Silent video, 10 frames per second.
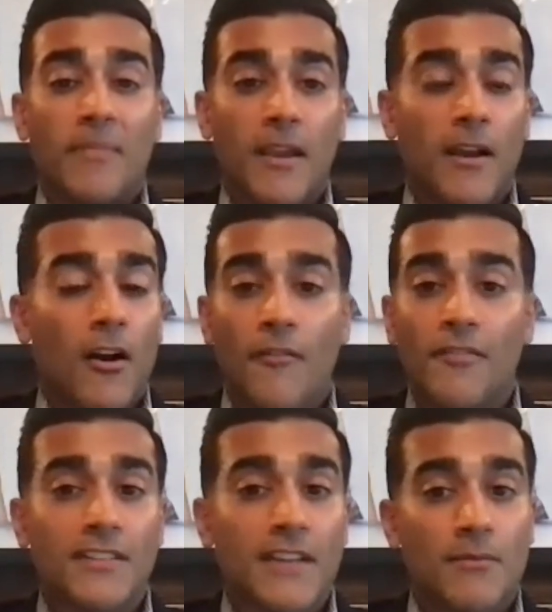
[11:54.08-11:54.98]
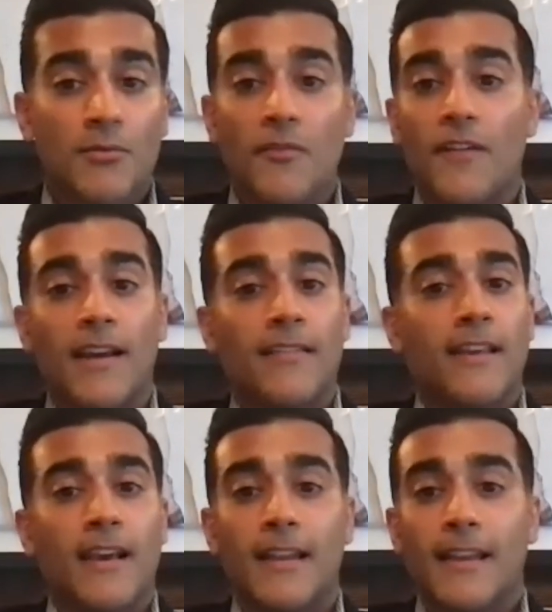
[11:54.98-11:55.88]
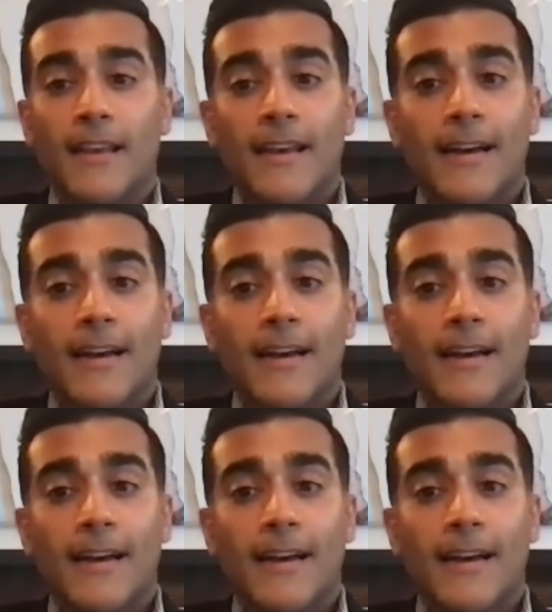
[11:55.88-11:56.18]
Oftentimes we find that,